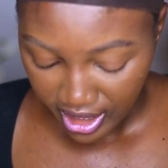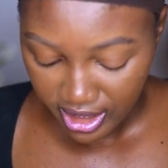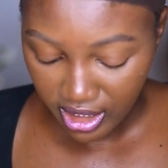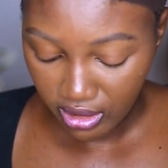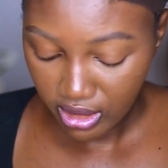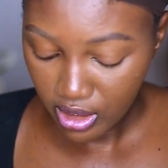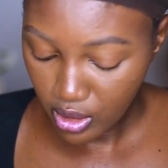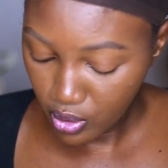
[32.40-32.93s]

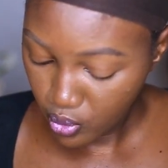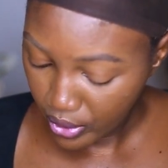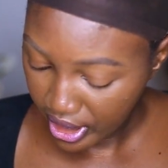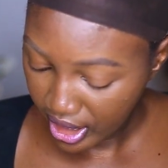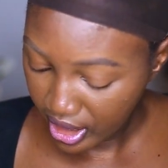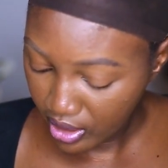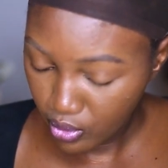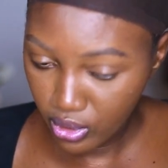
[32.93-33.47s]
Now this
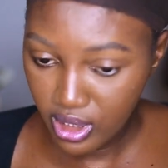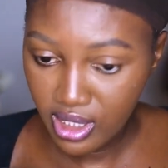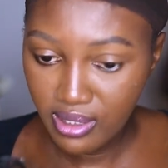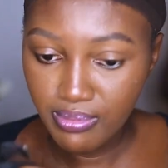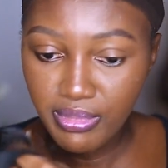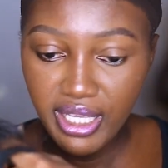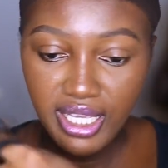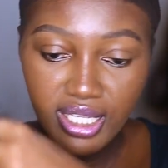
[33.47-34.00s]
wig
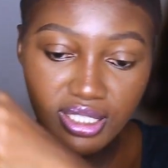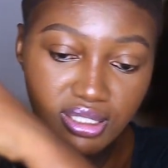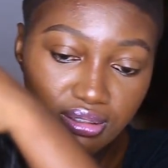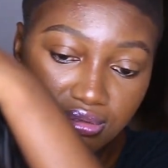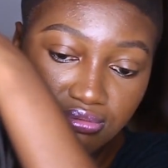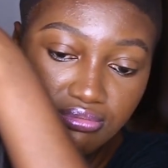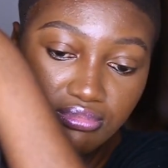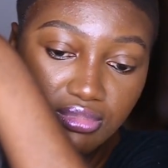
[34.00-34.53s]
was made
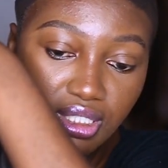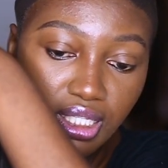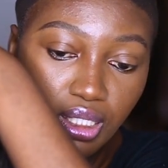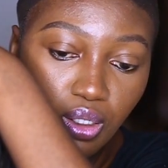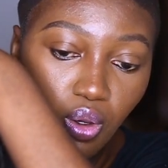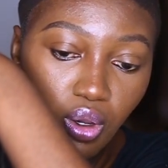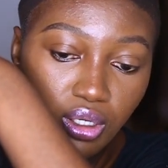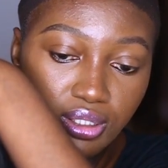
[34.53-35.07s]
a
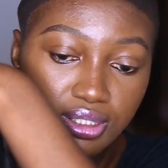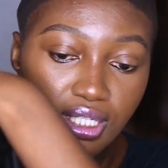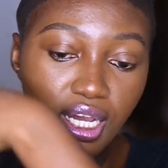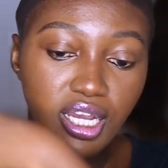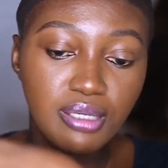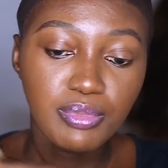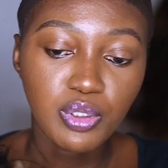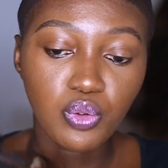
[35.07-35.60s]
long
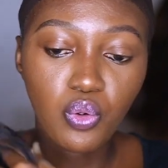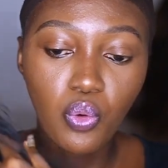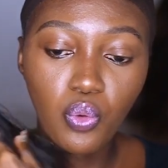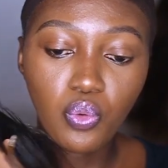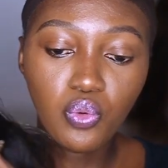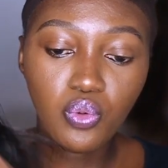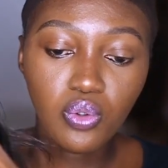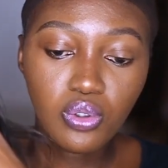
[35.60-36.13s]
time ago.